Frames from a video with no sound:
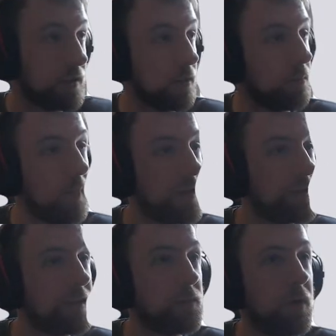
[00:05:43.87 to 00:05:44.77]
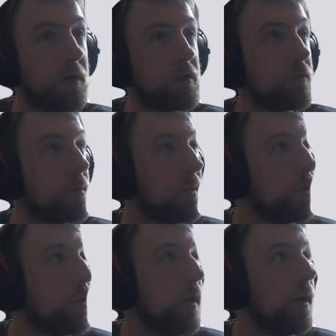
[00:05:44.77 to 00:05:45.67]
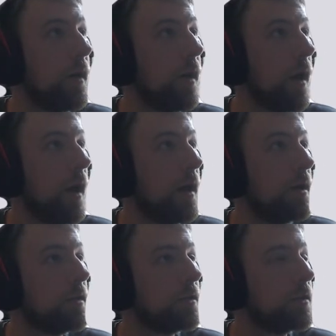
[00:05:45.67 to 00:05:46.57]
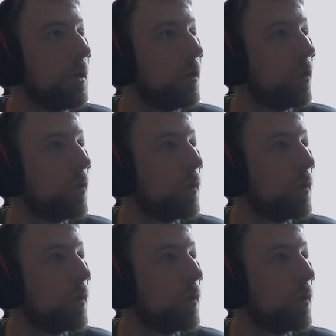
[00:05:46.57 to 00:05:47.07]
the best experience for people. So